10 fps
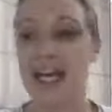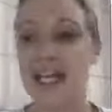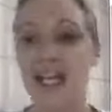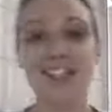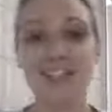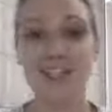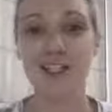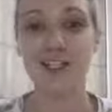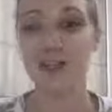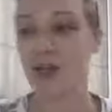He
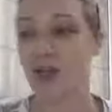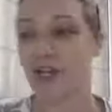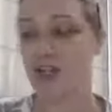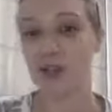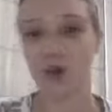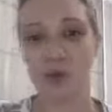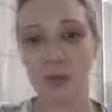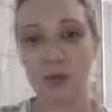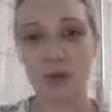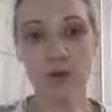knew. So I
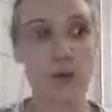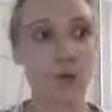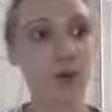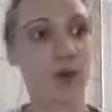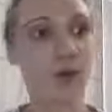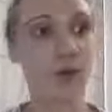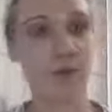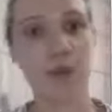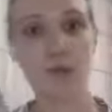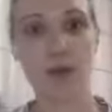remember there was one point where the
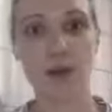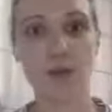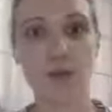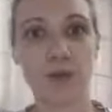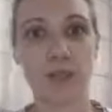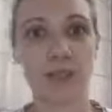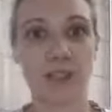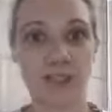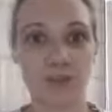midwife was,